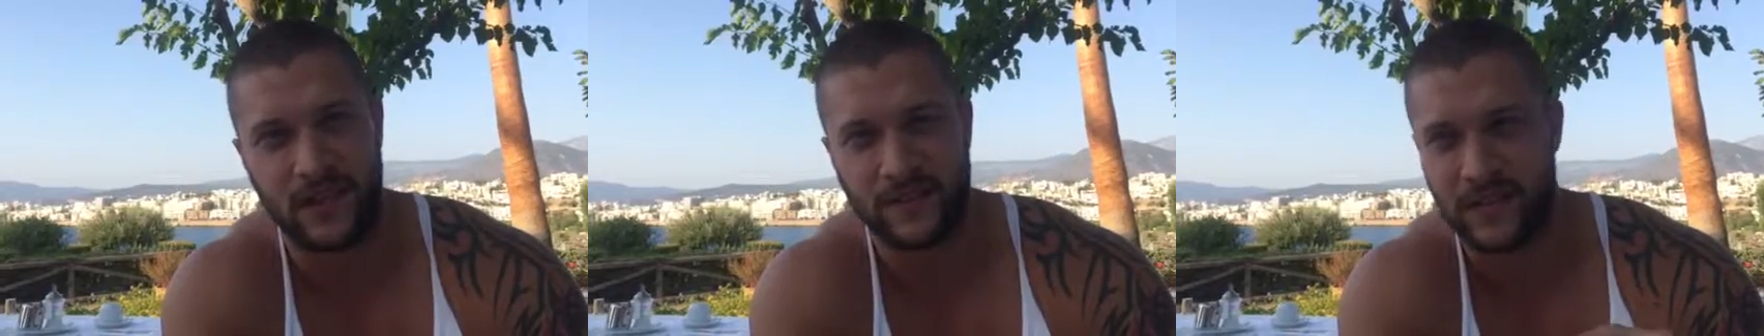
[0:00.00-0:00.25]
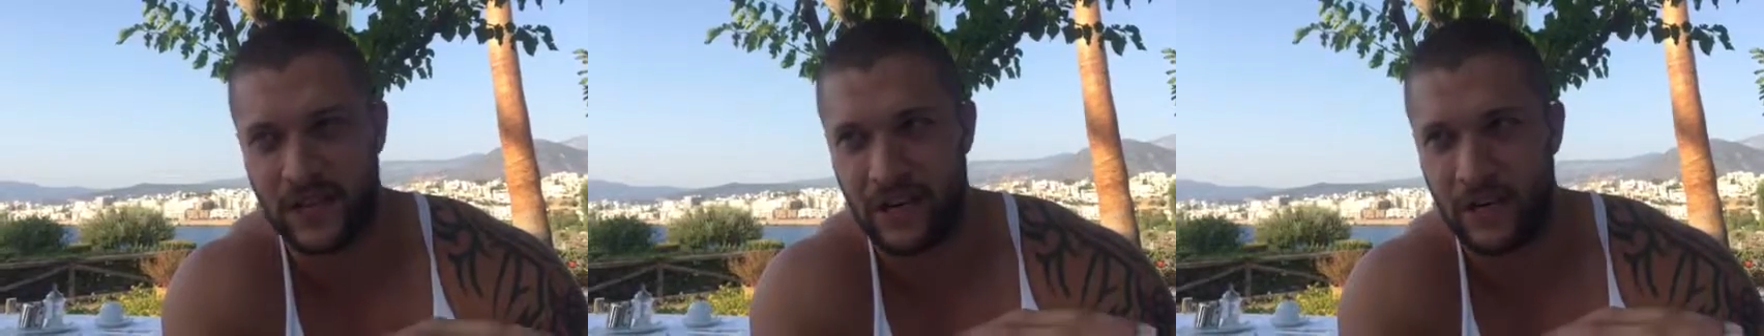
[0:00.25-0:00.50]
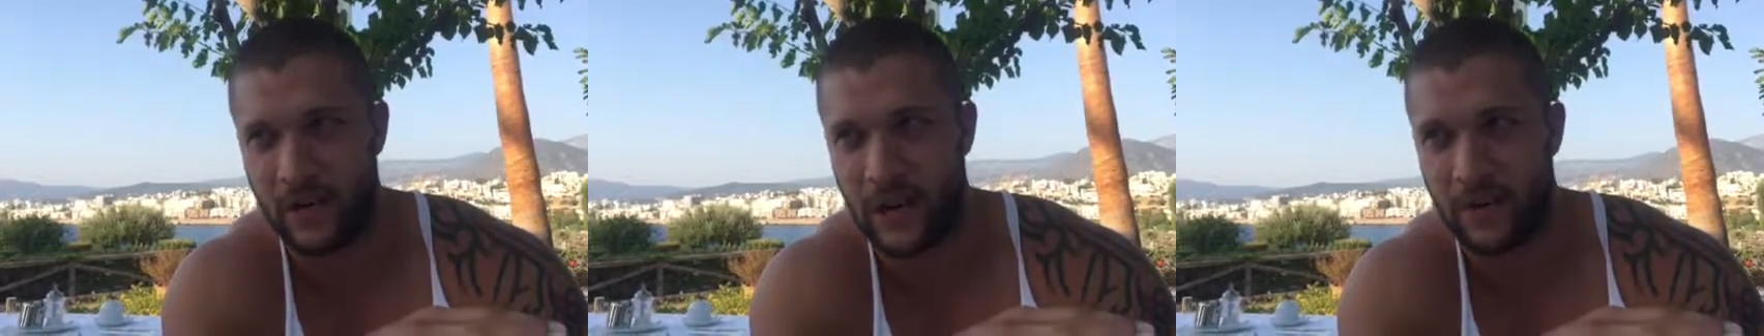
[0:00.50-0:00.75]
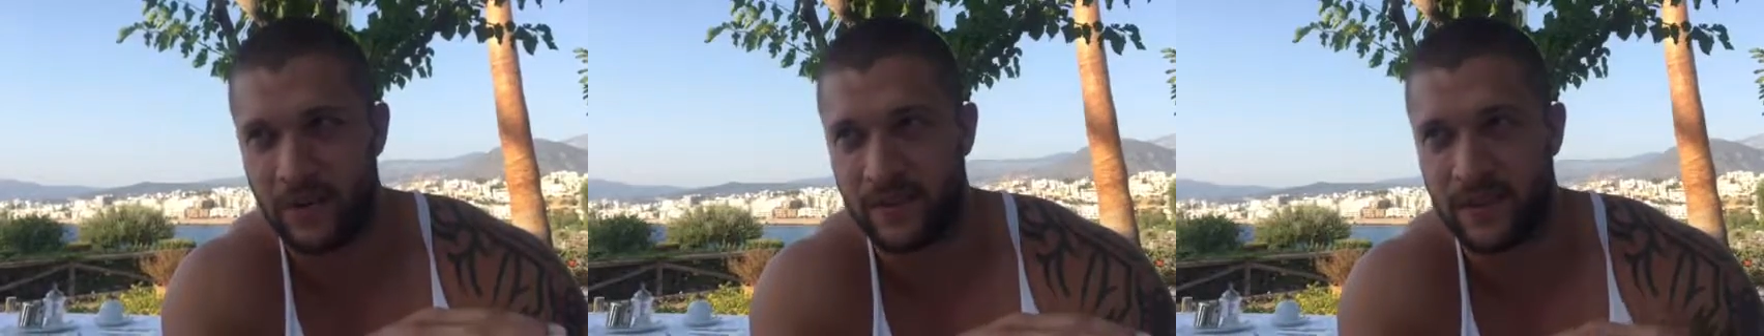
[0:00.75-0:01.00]
And I've seen you do
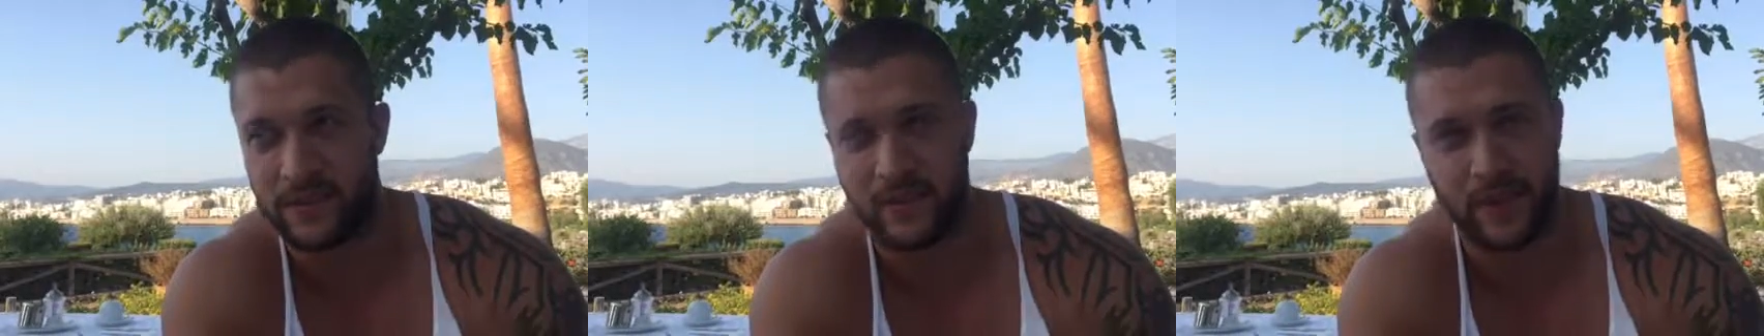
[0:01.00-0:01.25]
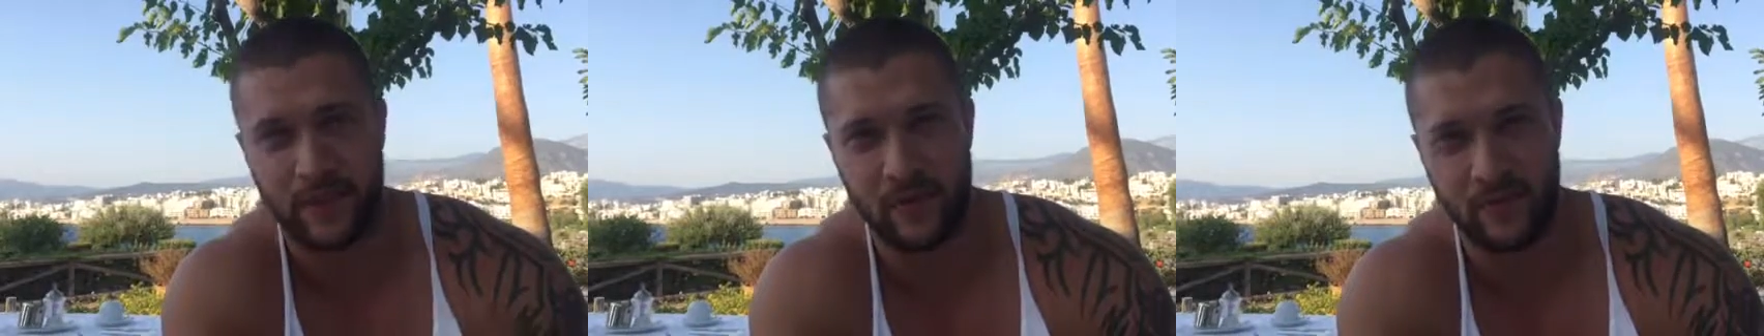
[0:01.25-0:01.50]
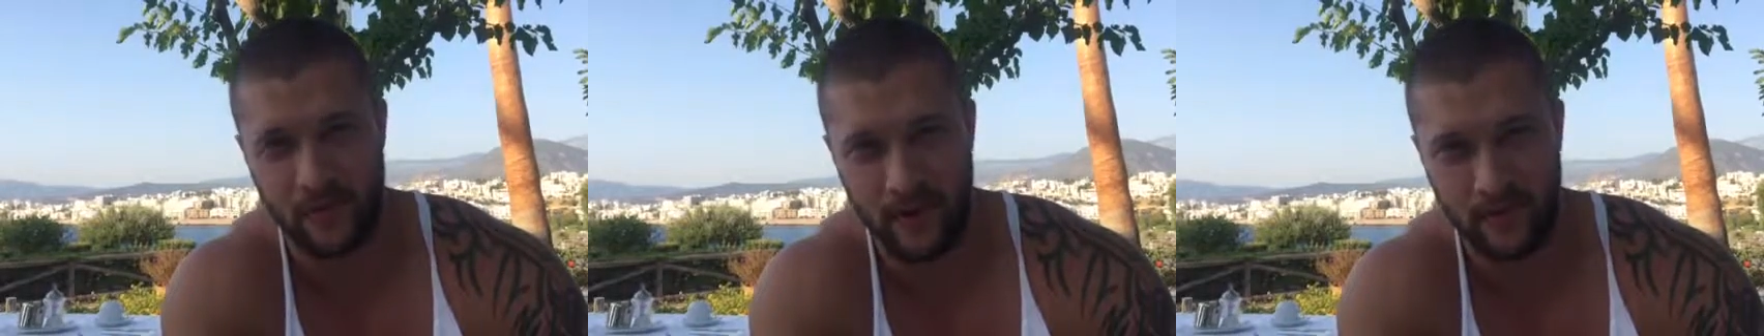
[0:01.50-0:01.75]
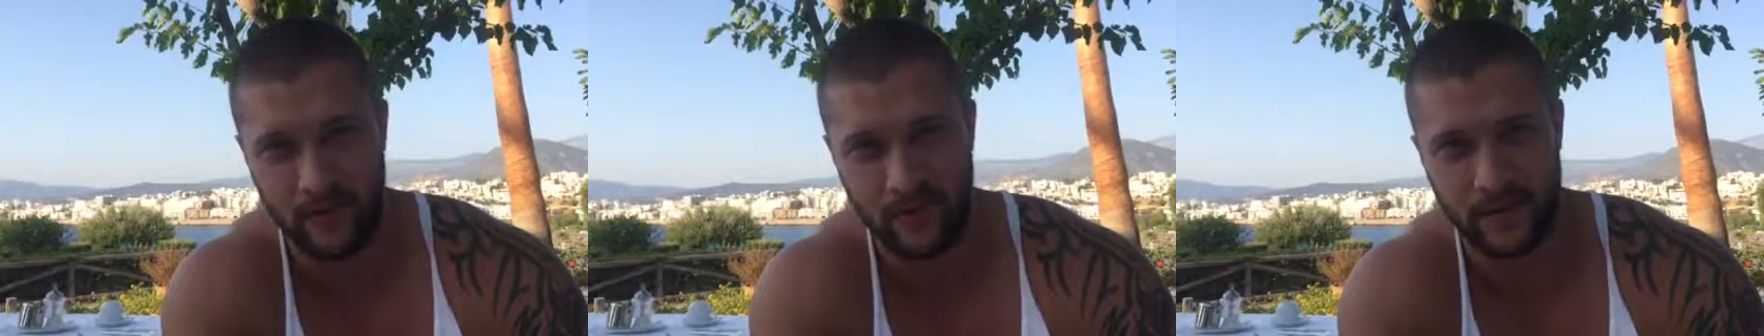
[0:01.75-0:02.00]
that with tons of people
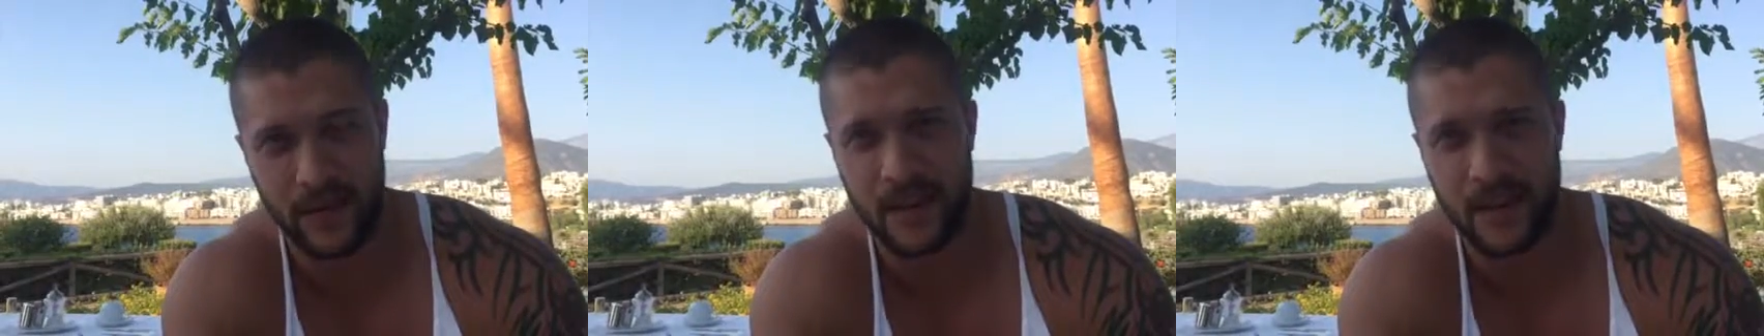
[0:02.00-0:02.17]
forever.